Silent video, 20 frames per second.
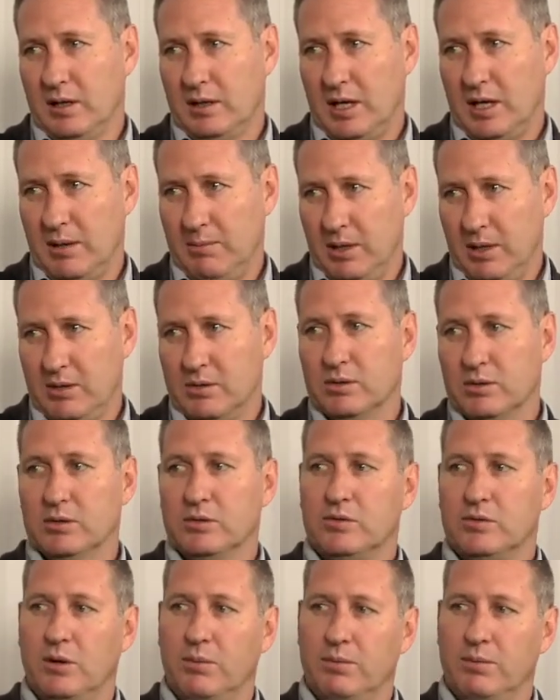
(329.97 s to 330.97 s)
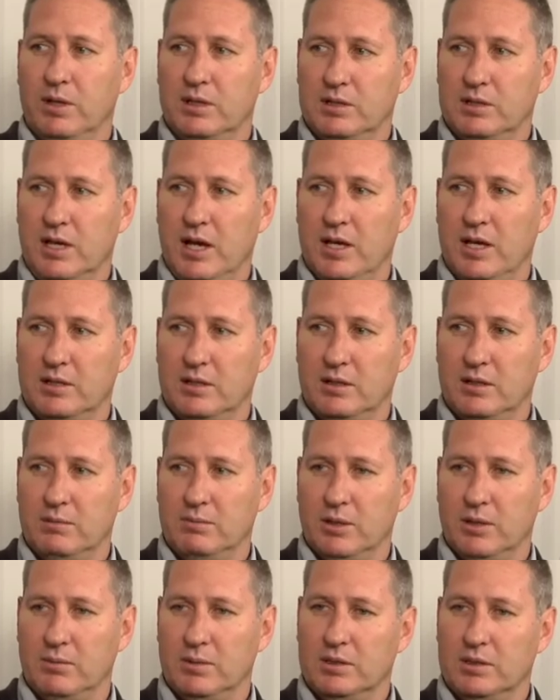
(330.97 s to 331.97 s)
chemicals from this gas at the
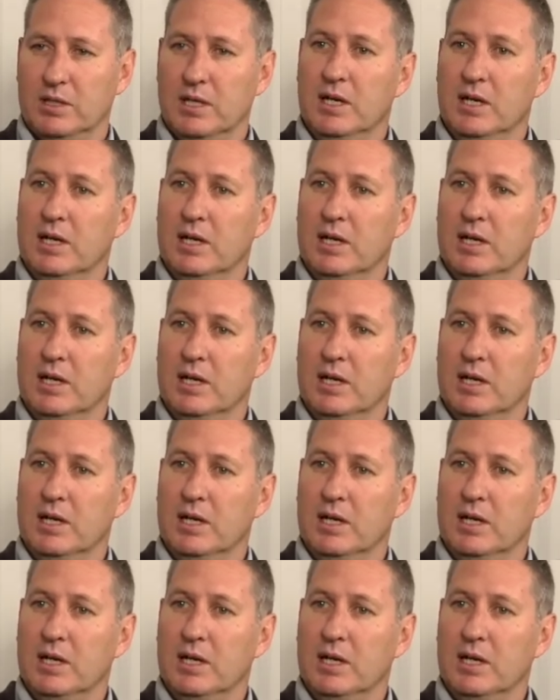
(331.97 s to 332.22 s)
moment,